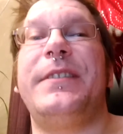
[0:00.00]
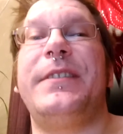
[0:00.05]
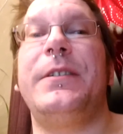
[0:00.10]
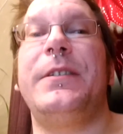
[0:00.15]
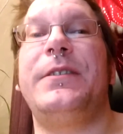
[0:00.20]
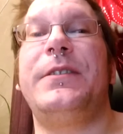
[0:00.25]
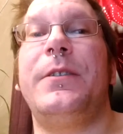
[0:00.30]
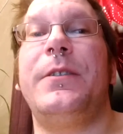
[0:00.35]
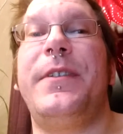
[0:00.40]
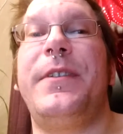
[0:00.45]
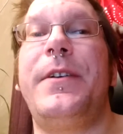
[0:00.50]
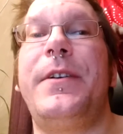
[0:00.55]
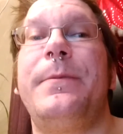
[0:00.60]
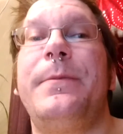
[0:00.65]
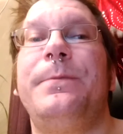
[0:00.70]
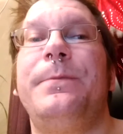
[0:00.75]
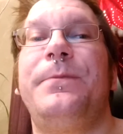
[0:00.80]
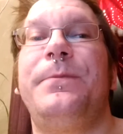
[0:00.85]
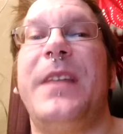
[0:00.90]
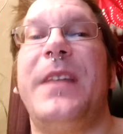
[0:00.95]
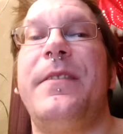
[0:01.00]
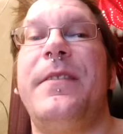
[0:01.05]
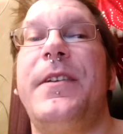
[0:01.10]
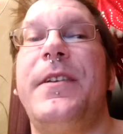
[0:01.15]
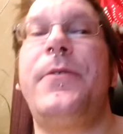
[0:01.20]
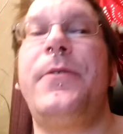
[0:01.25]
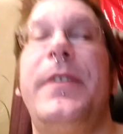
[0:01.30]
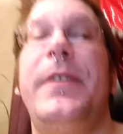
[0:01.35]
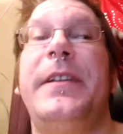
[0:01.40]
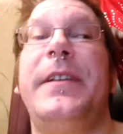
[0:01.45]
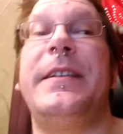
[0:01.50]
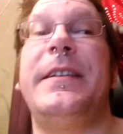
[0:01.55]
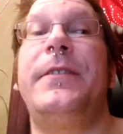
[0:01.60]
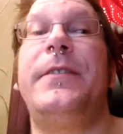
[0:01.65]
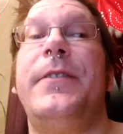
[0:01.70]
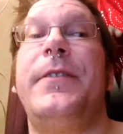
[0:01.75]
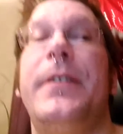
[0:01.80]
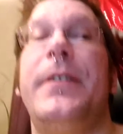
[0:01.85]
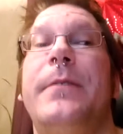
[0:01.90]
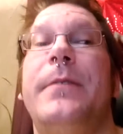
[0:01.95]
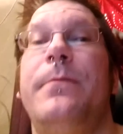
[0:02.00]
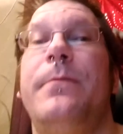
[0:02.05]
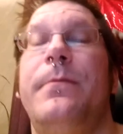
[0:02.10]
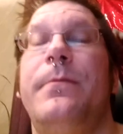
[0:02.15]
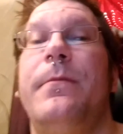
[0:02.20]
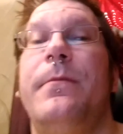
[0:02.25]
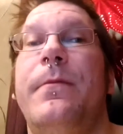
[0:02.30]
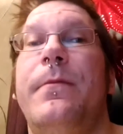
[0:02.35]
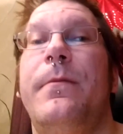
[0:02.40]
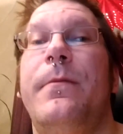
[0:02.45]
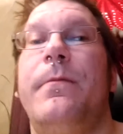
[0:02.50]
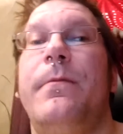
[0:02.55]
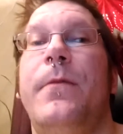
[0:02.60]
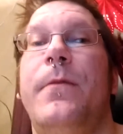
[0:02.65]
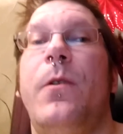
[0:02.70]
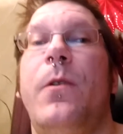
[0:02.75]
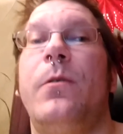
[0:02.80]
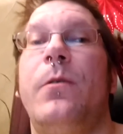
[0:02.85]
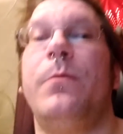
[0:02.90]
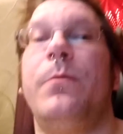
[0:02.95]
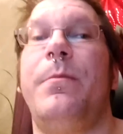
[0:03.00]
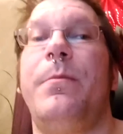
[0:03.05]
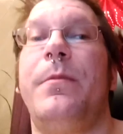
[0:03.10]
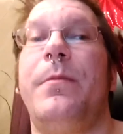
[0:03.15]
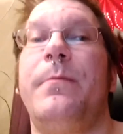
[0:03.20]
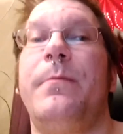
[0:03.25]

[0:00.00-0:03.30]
So they're really into the whole